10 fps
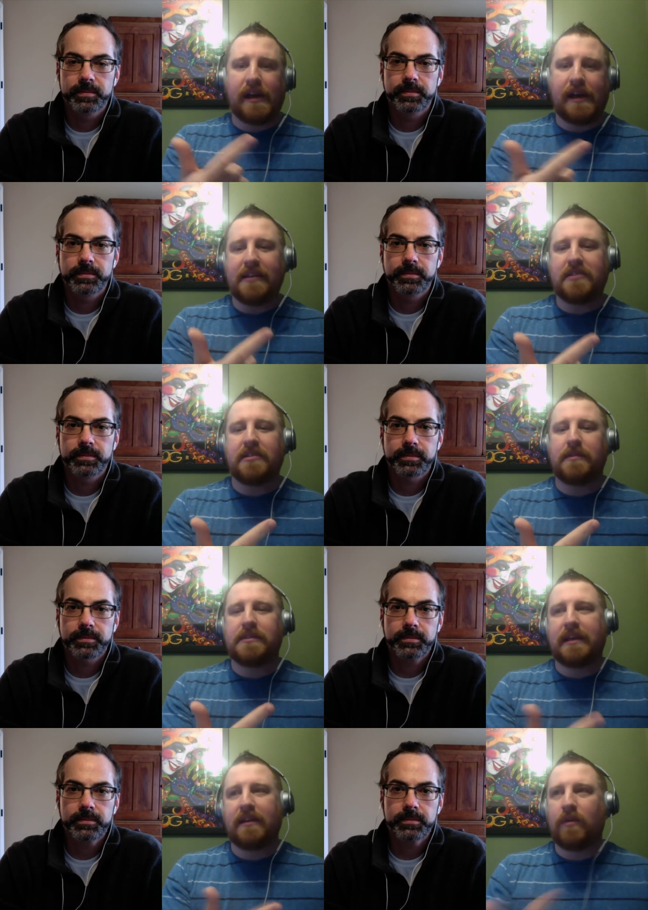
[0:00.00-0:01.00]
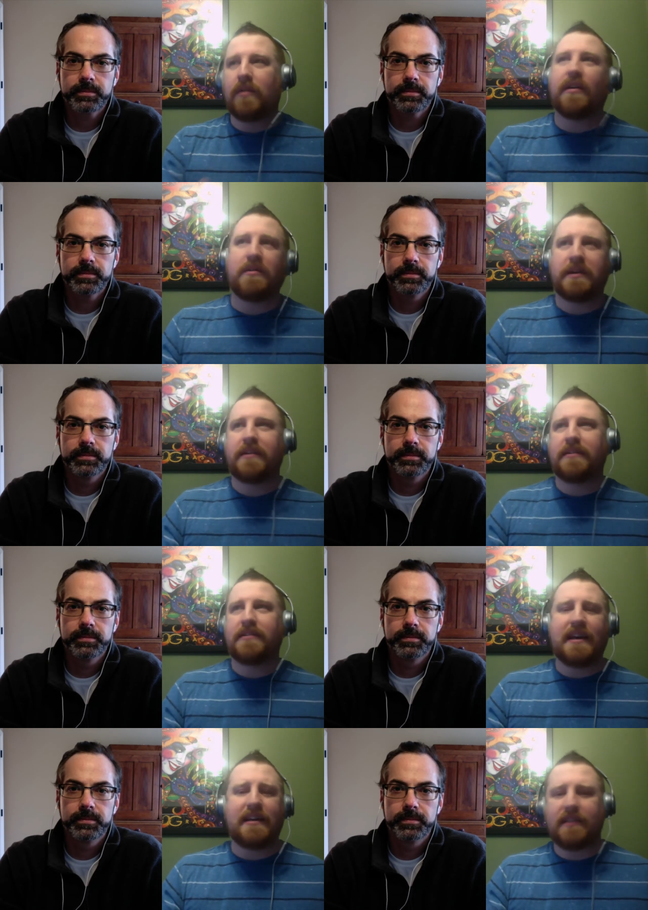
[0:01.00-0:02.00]
Speaker 1: I initially was like, well, hardware
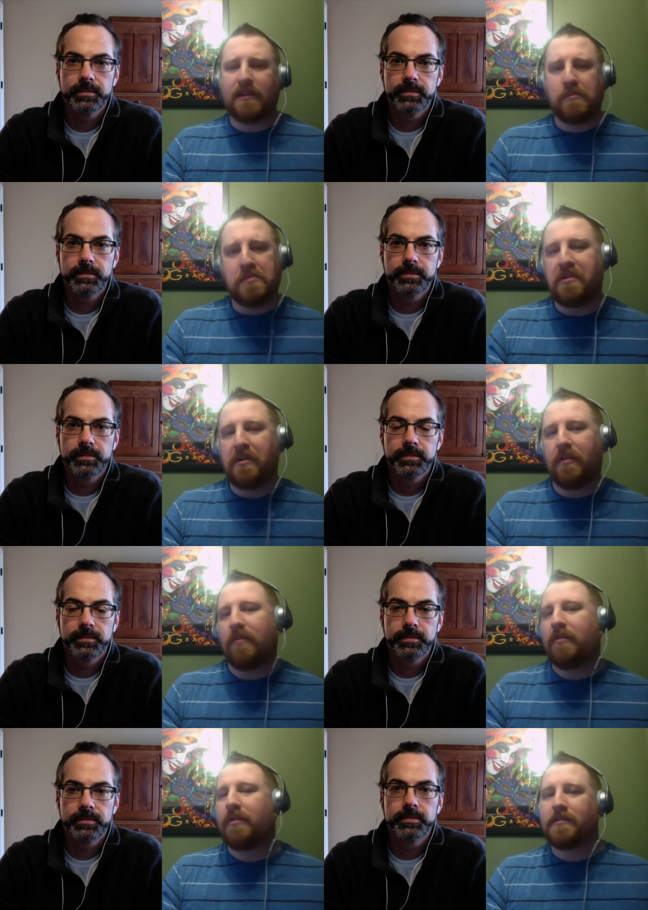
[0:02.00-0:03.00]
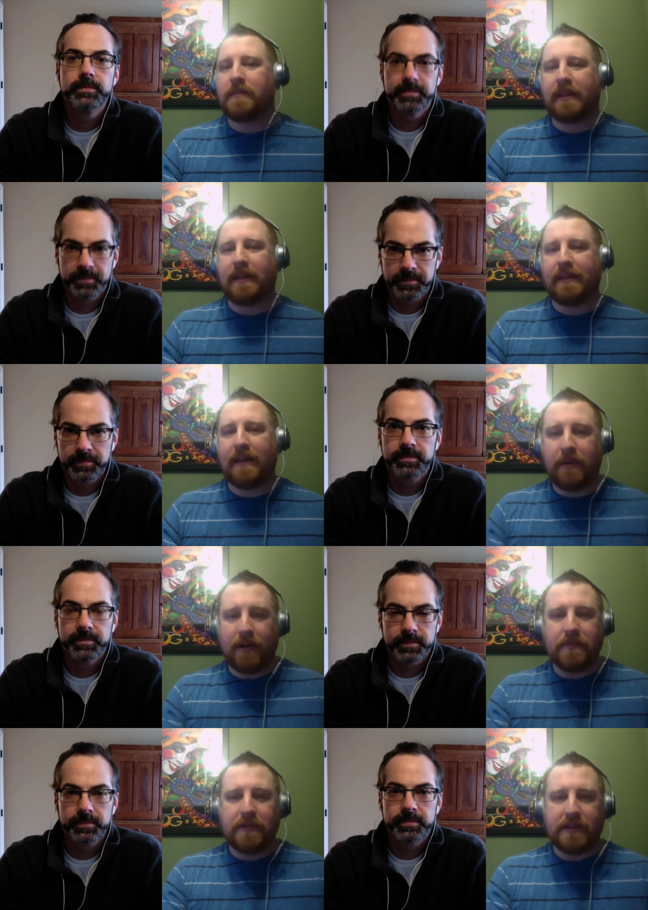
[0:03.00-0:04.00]
is, yeah, it's a computer or something like that.
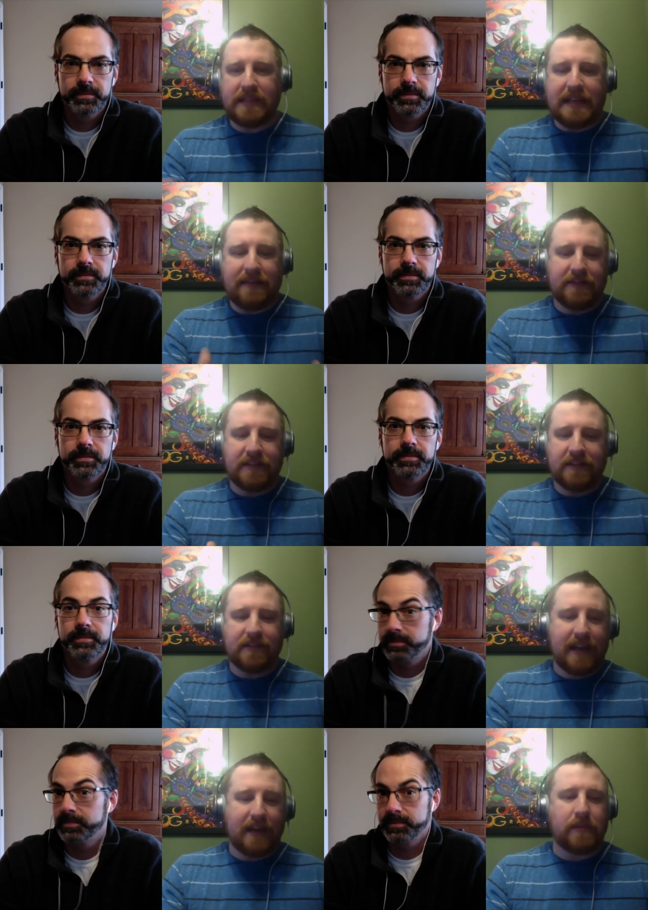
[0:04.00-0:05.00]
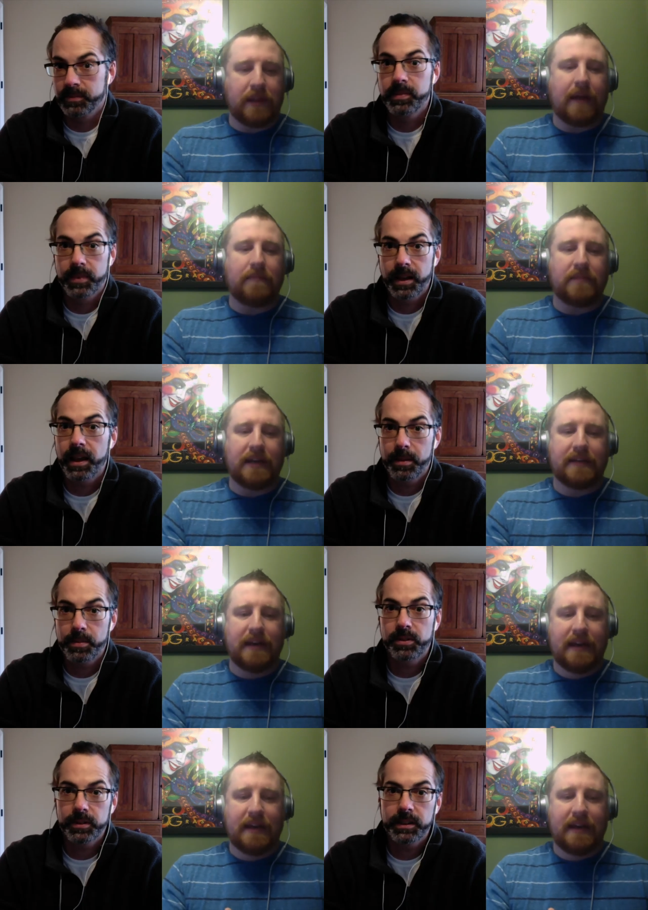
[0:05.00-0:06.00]
But hardware is any physical, tangible object.
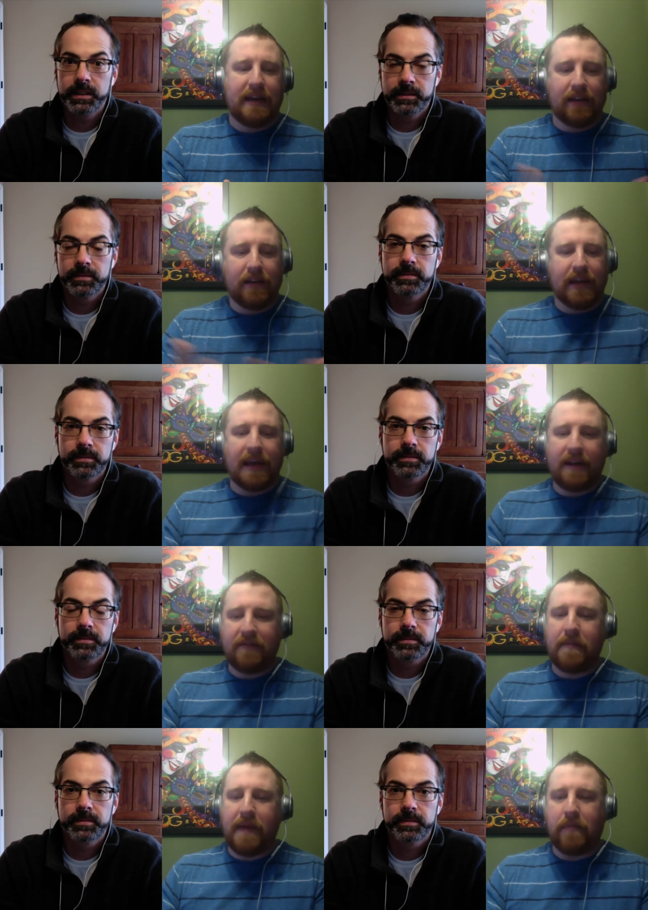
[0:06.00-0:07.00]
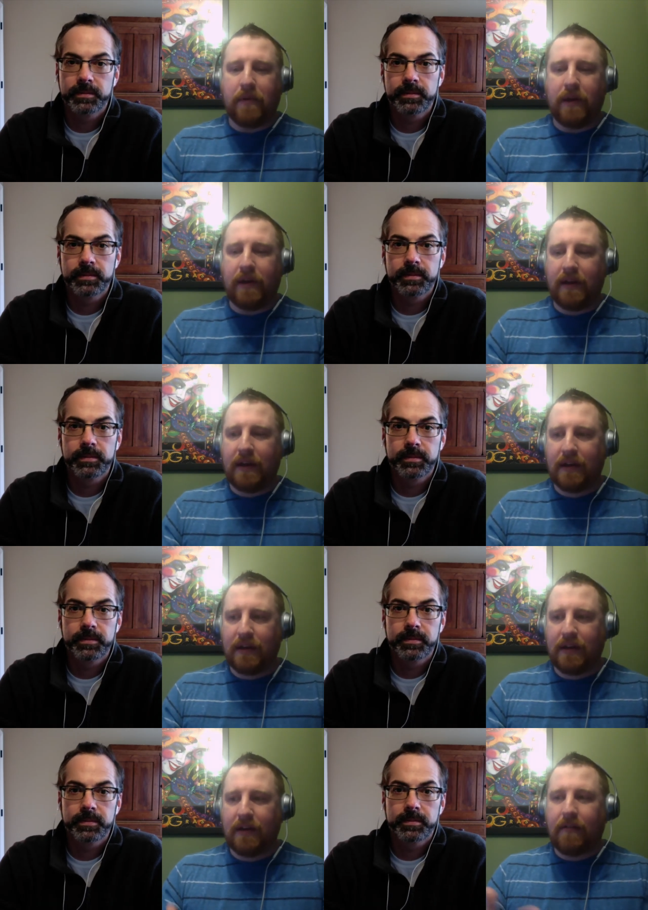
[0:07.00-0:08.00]
Absolutely. And looking at it from that point,
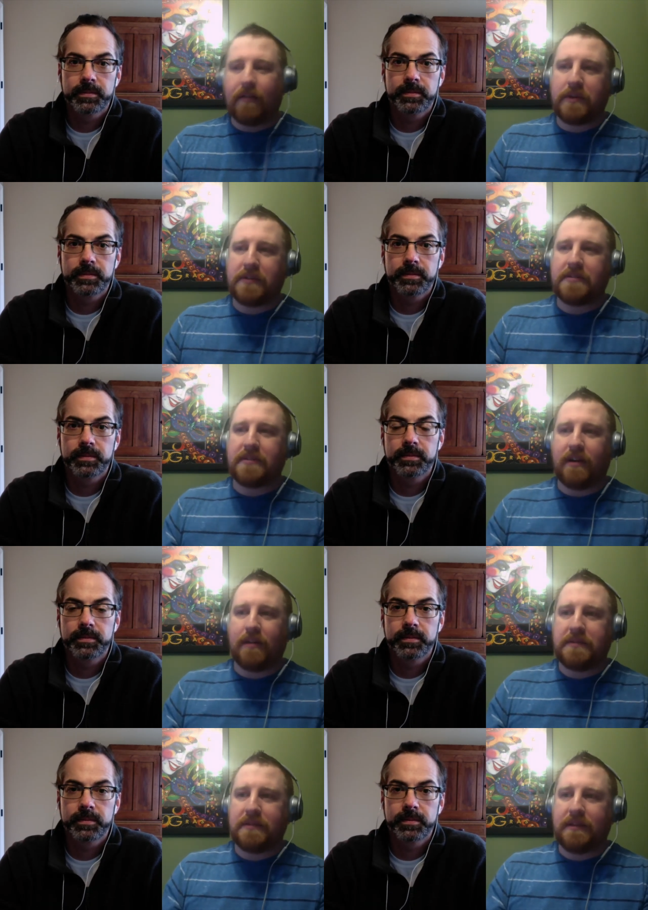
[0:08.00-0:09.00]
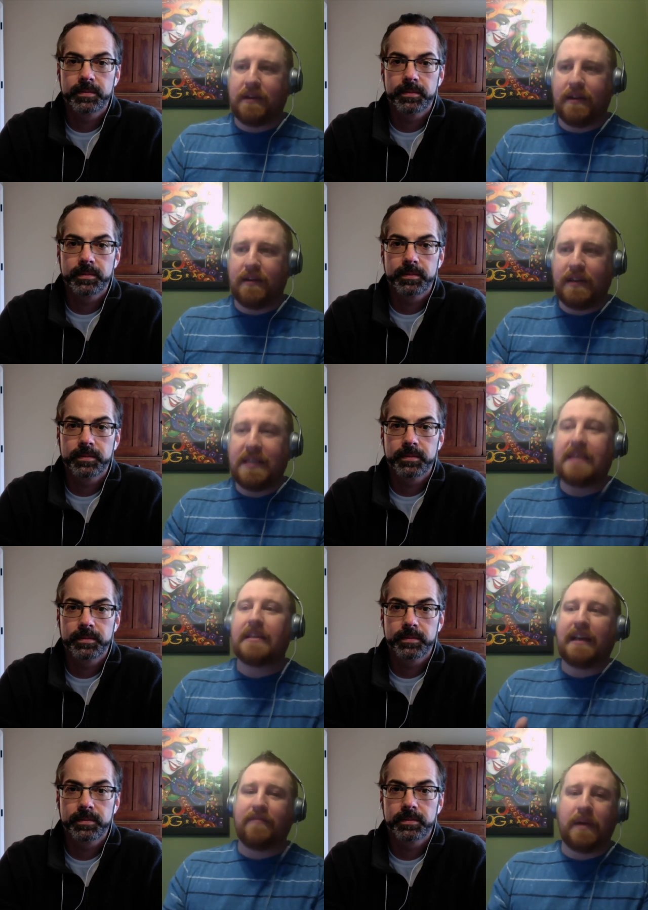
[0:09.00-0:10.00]
hardware startups need a
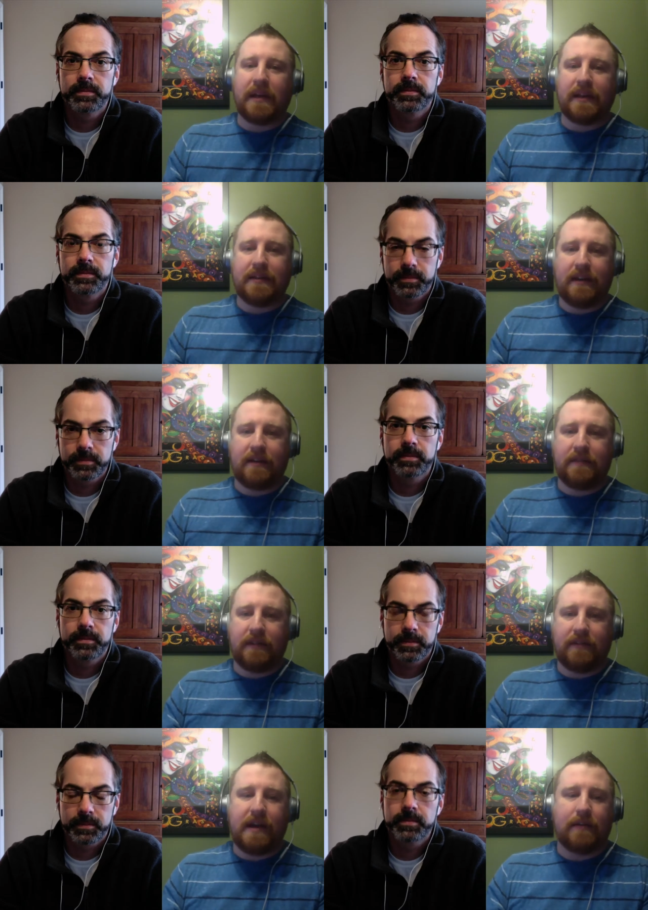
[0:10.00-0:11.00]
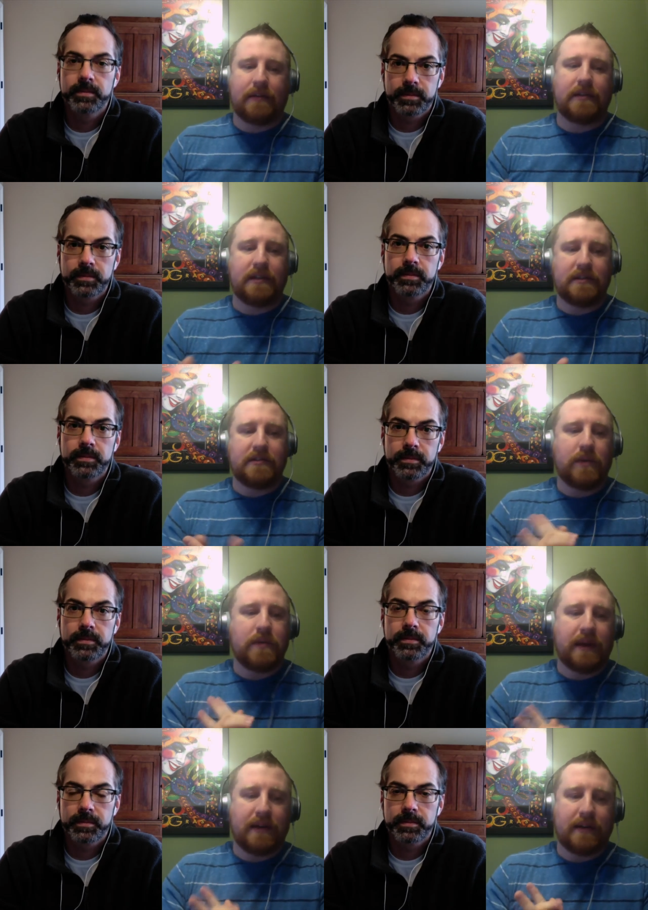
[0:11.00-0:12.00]
lot of money to get off the ground. And so
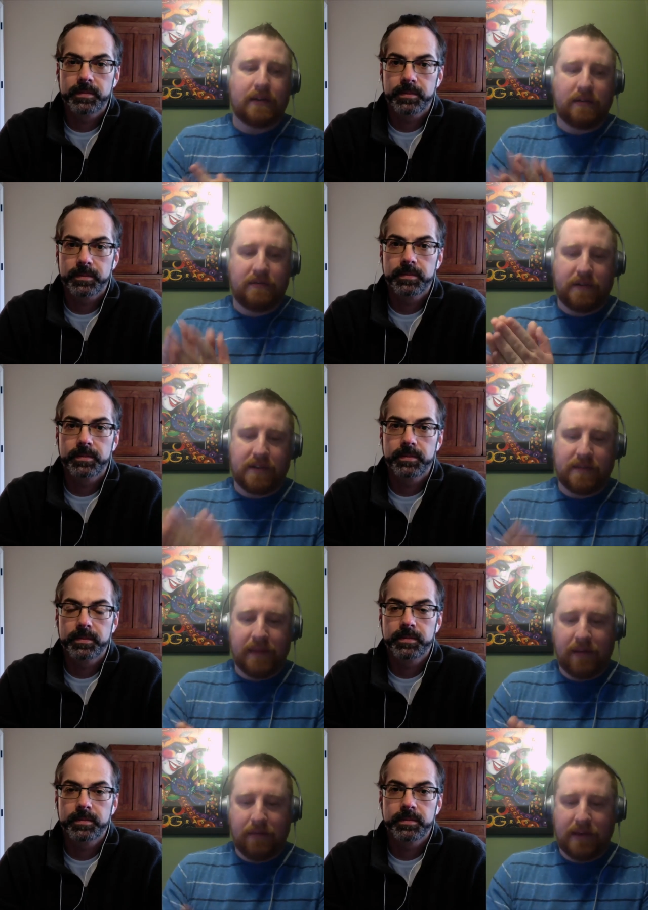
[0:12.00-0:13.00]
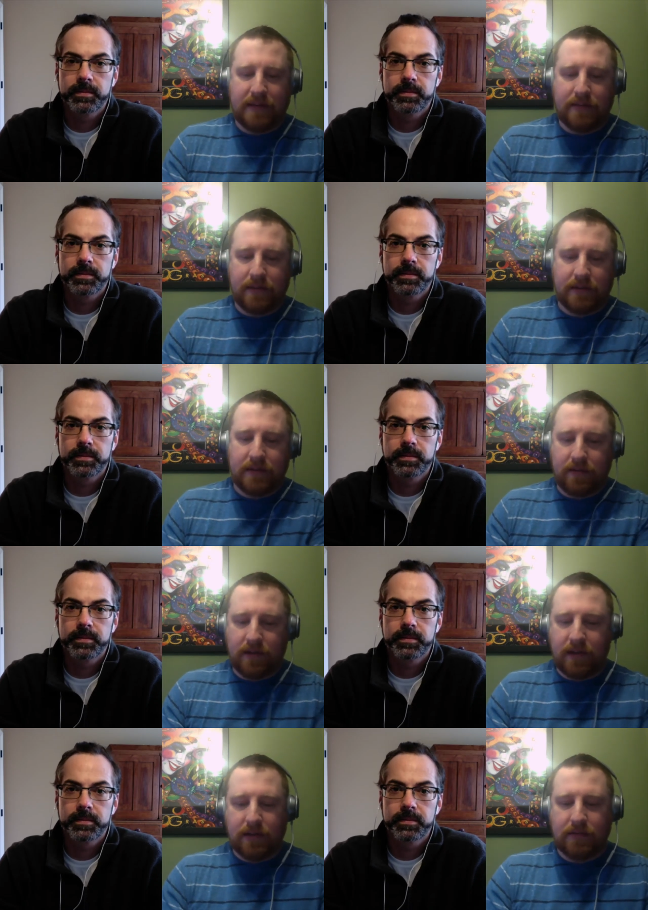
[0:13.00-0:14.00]
we wanted to look for as many ways we could to
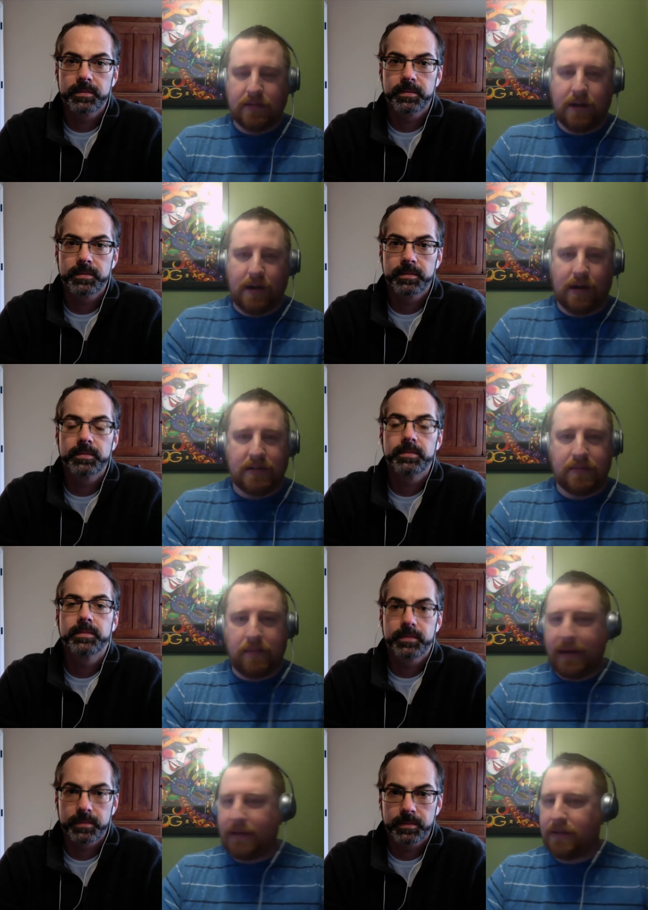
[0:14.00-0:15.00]
cut those costs by